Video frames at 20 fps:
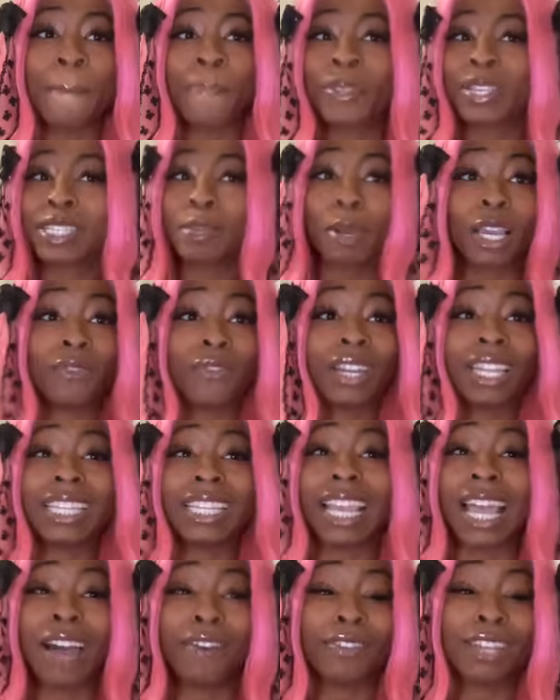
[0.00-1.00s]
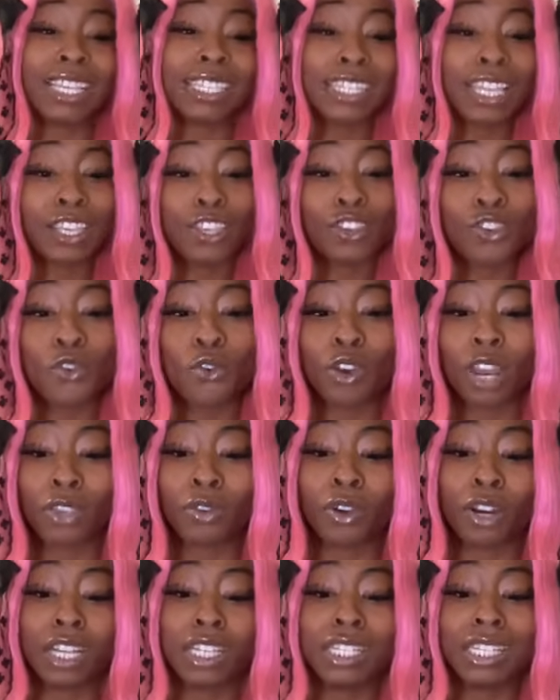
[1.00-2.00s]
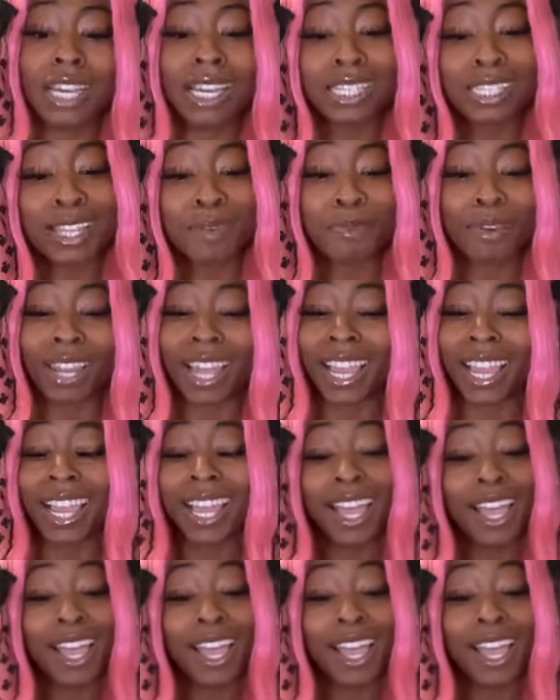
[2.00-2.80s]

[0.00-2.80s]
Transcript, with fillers: Somebody could feel like they have less than you or like you're going to judge them or like,